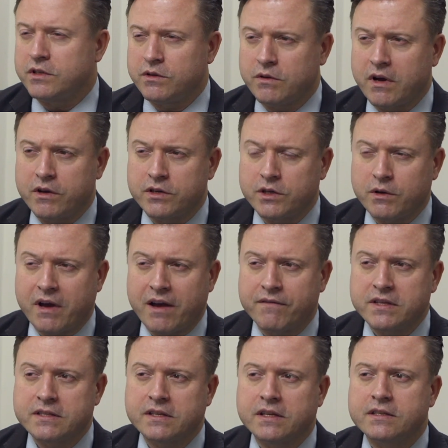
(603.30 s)
do you
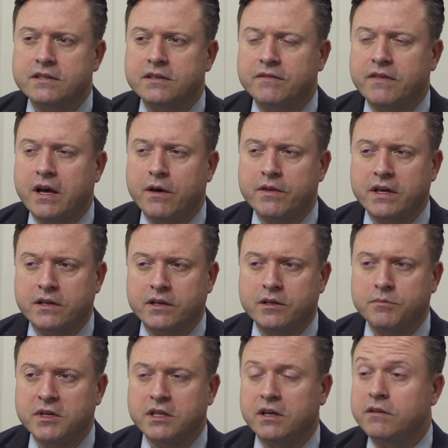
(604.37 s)
have a sense of how that
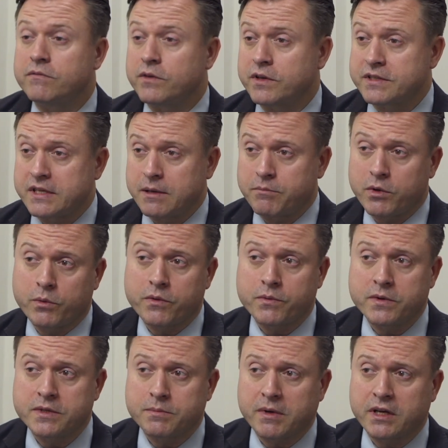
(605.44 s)
could be done, for example, with
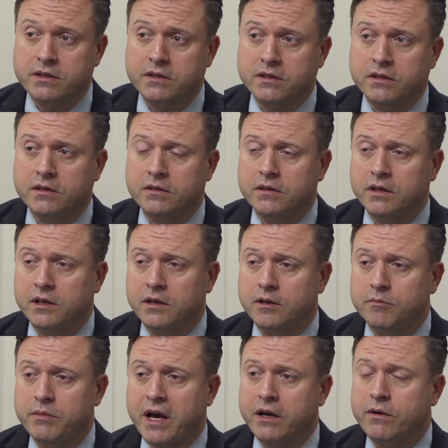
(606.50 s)
respect
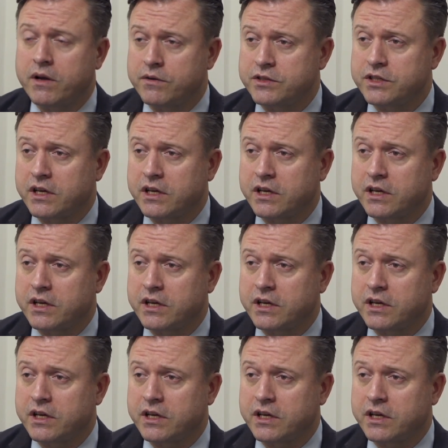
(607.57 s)
to background